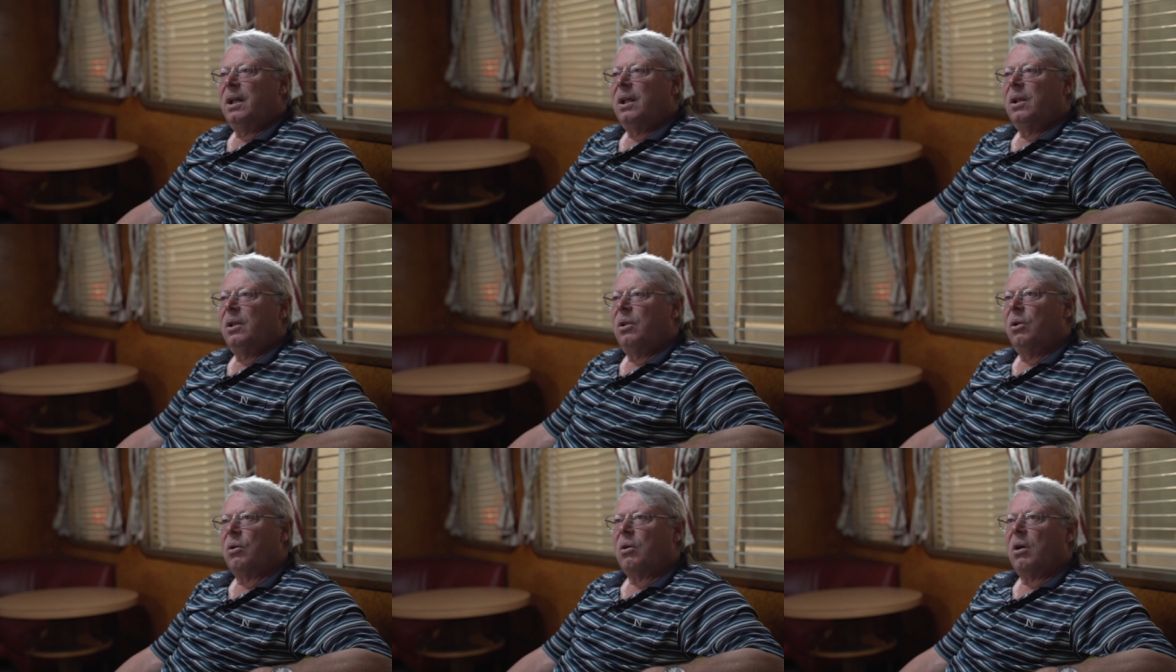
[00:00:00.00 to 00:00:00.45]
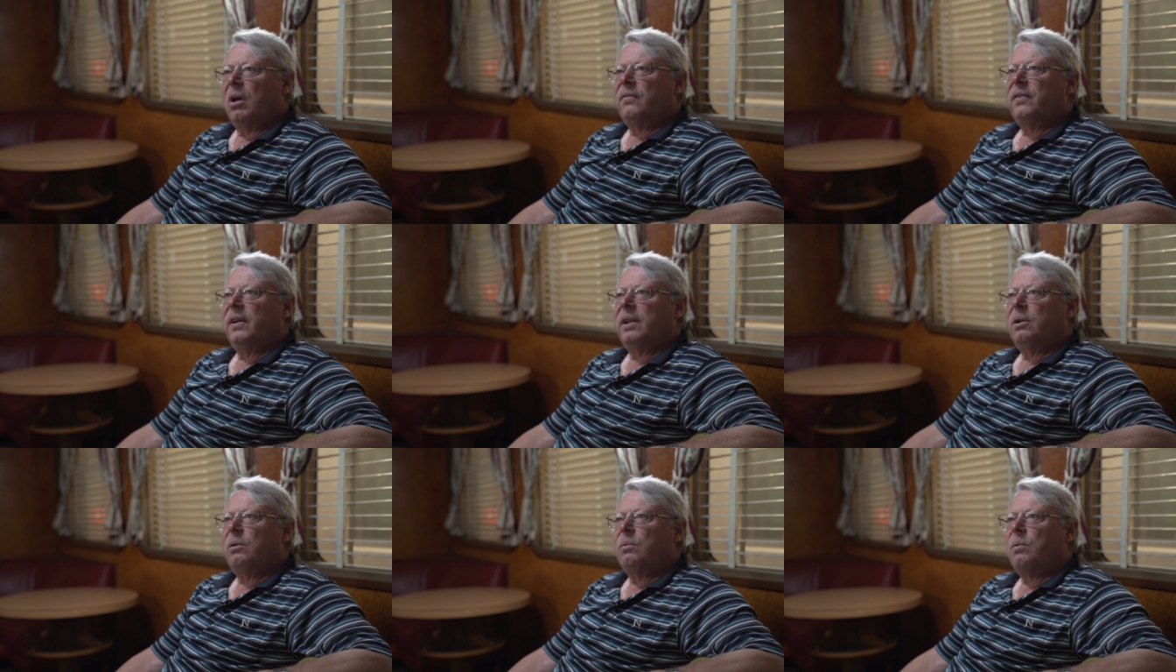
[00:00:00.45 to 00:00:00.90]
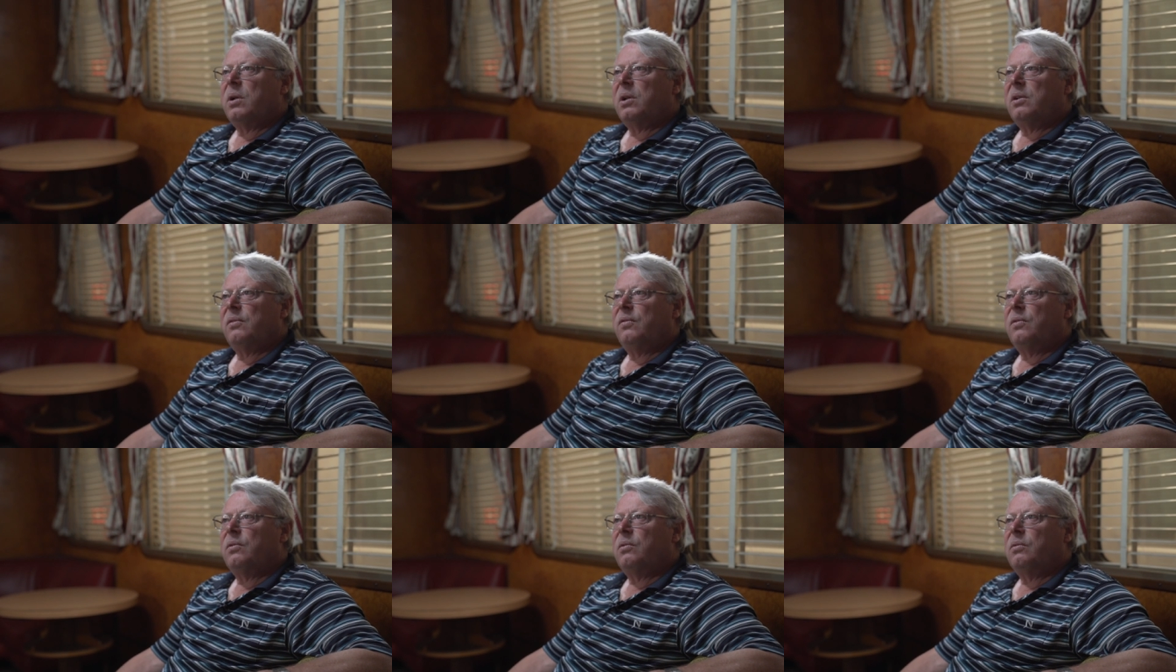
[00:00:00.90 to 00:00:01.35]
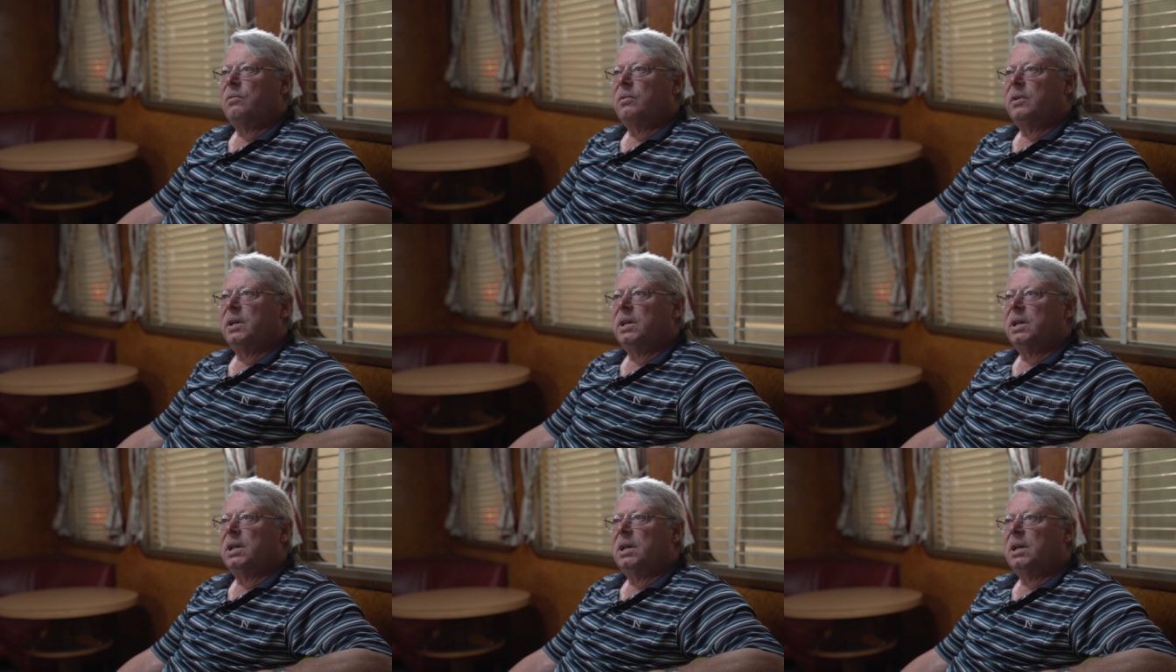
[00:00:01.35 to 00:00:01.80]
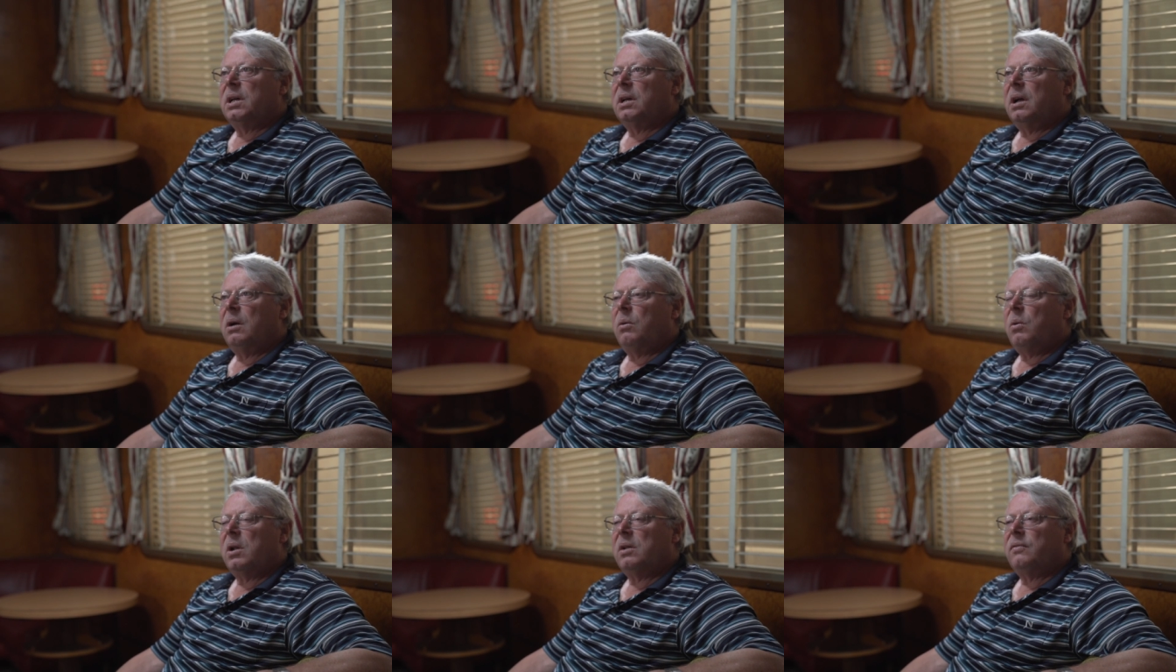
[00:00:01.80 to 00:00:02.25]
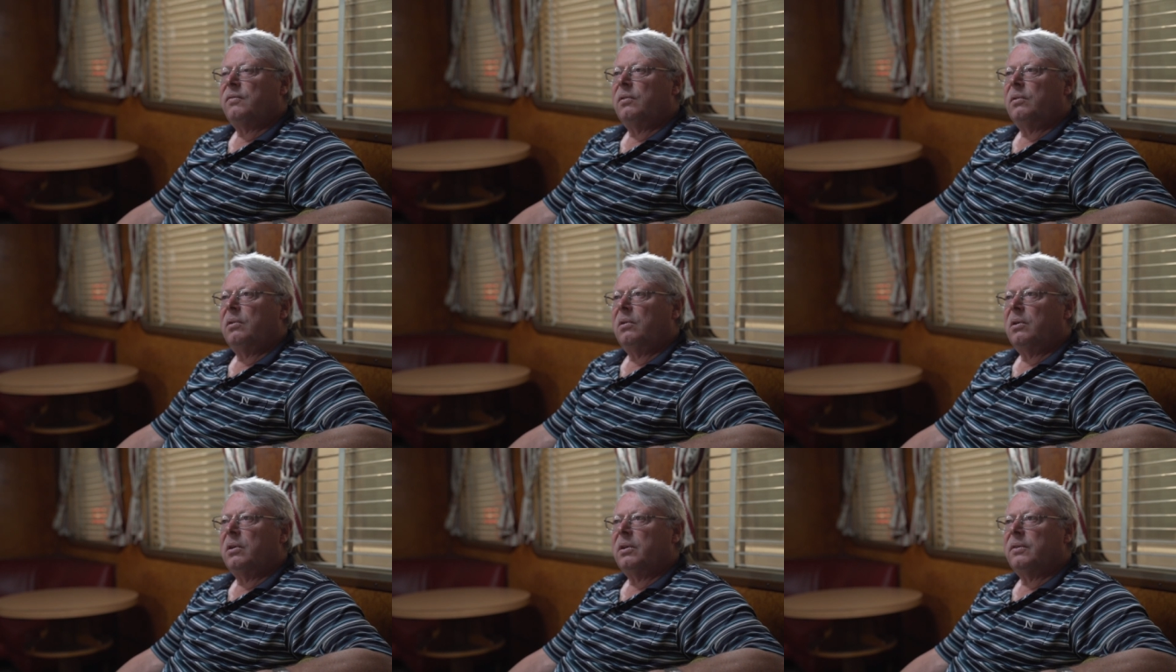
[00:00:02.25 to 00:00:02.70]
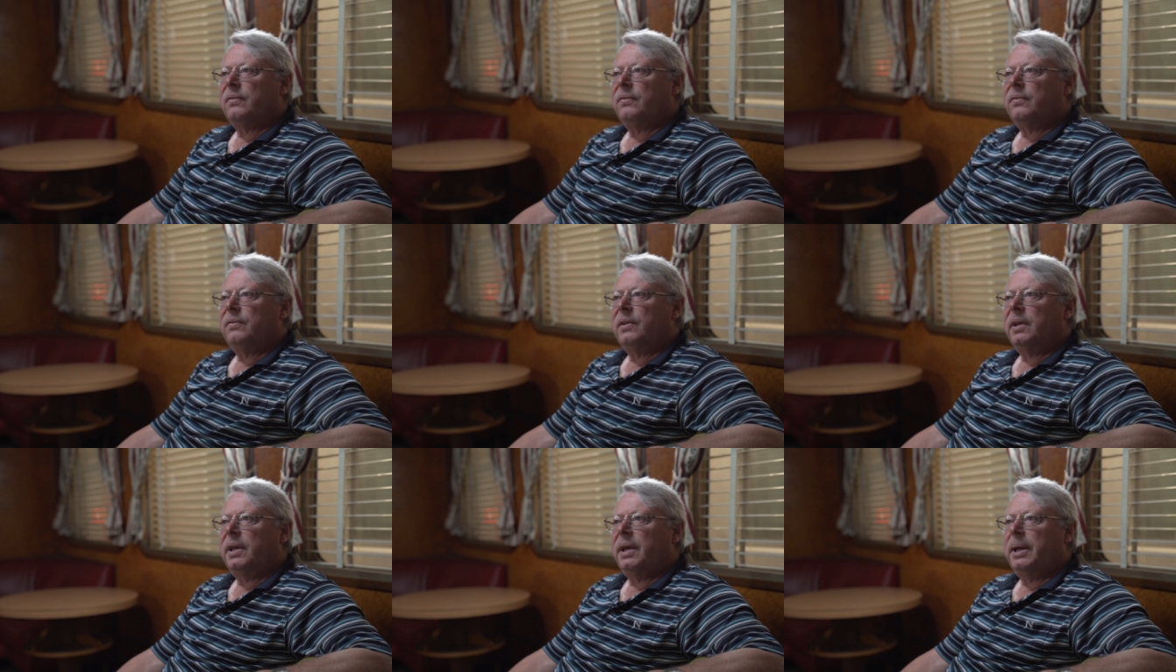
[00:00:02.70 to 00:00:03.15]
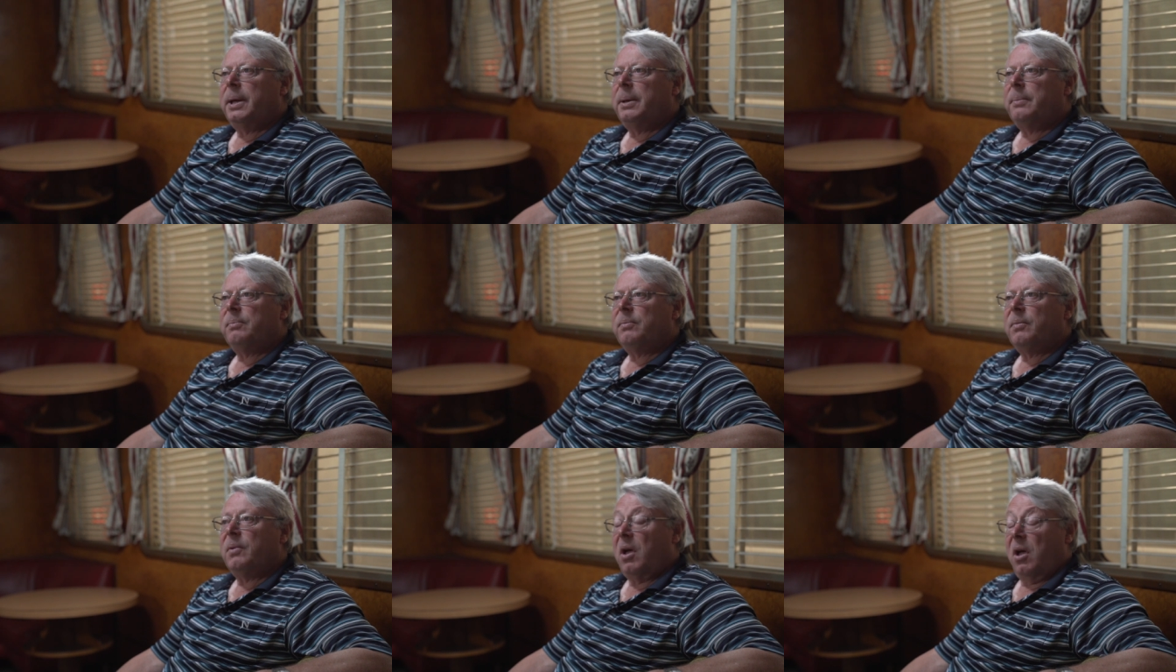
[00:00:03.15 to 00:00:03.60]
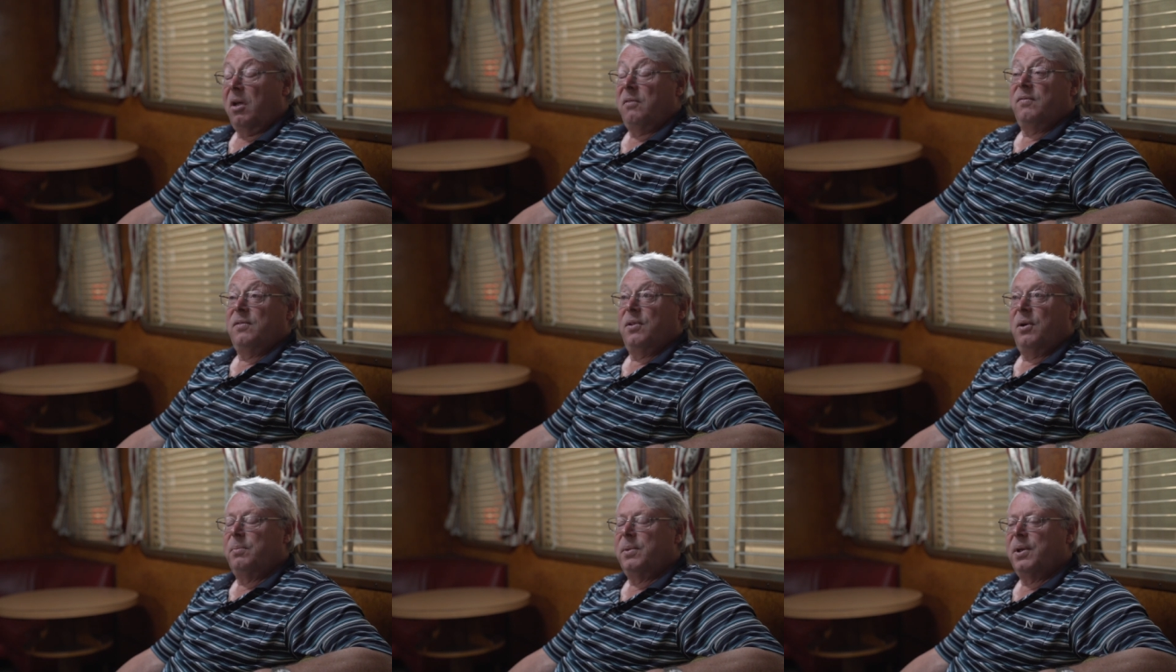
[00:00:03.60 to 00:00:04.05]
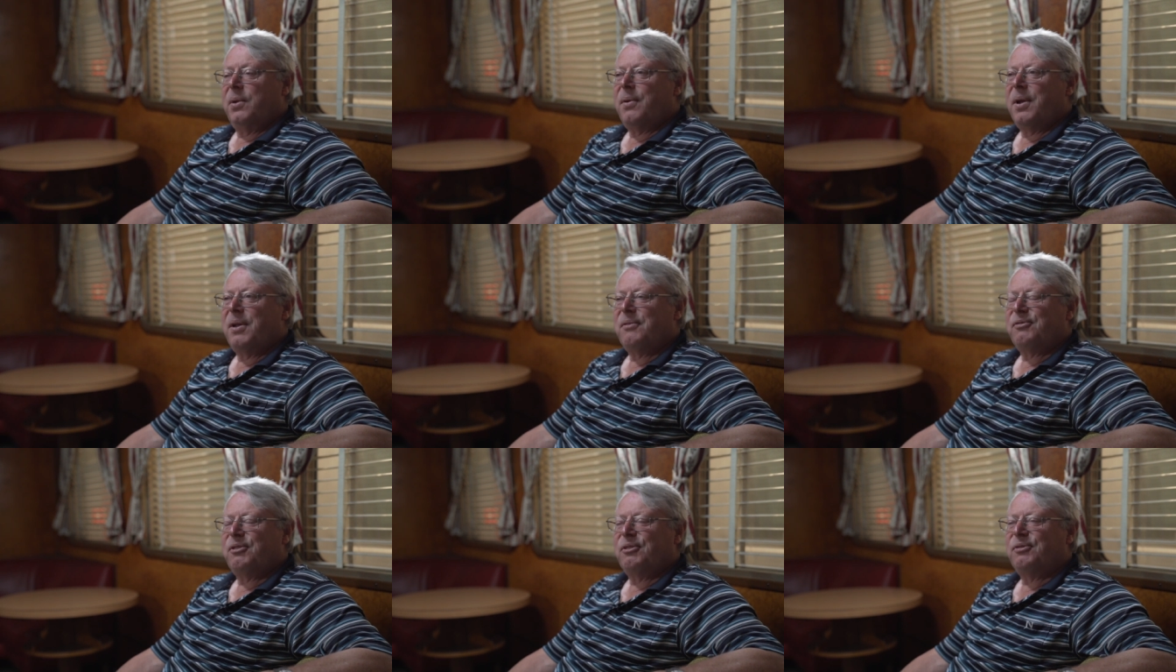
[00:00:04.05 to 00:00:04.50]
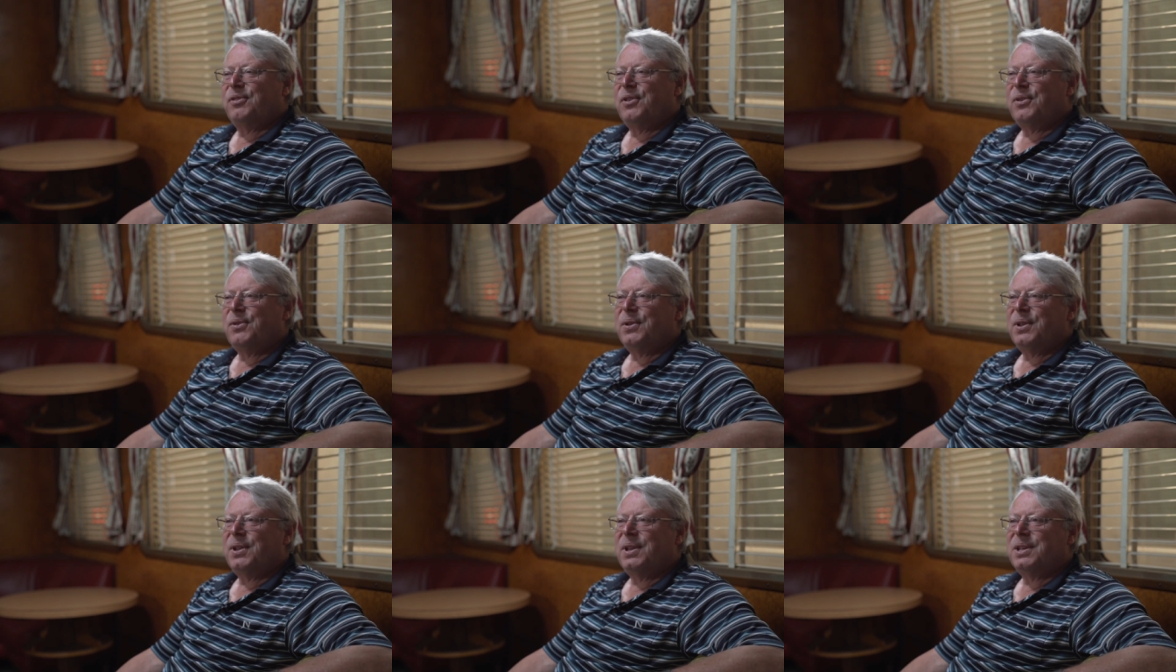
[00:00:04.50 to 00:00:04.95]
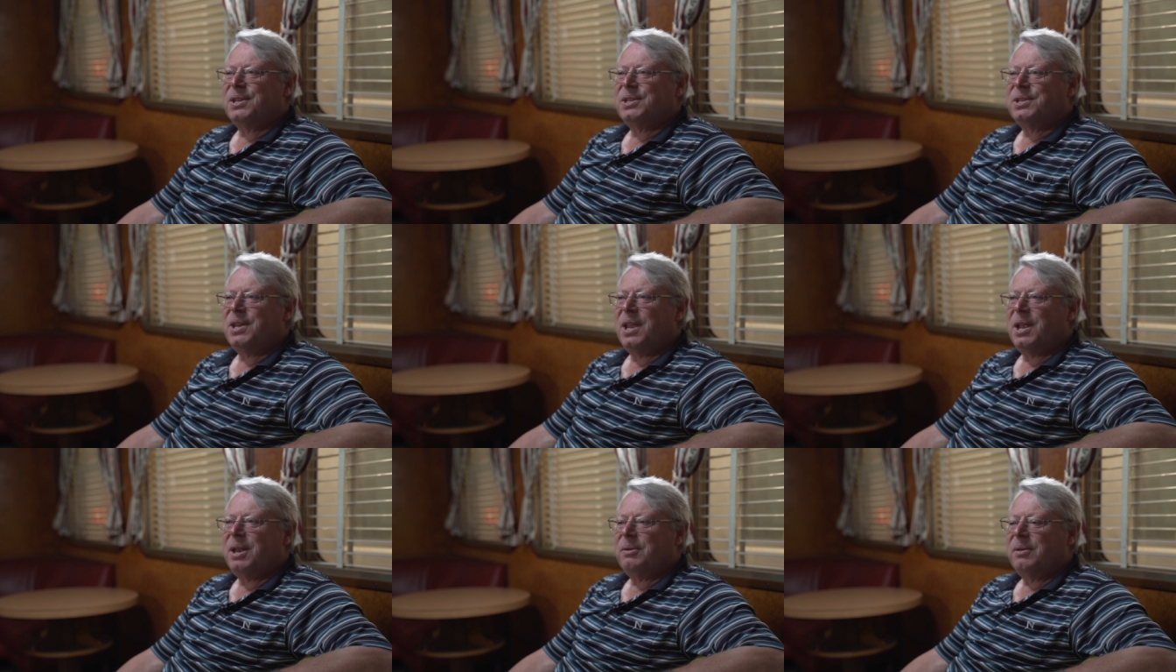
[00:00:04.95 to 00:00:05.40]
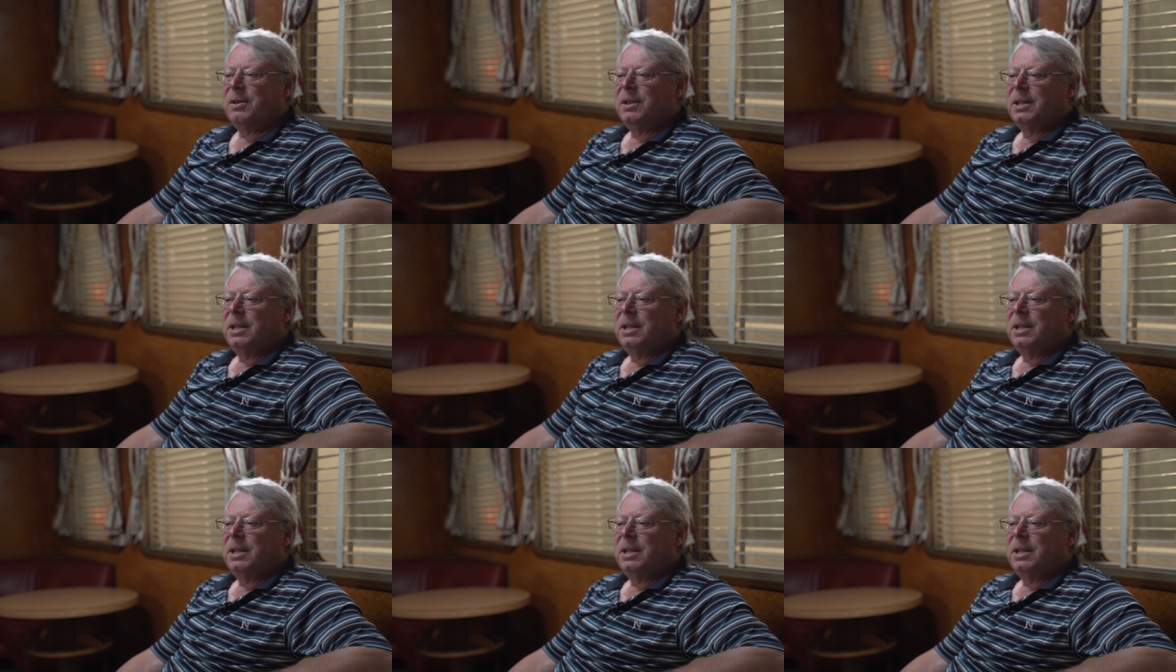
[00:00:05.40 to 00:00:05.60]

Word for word: Look, I've had a wonderful, uh, a wonderful life. Um, hopefully, I'll be around for a few years yet.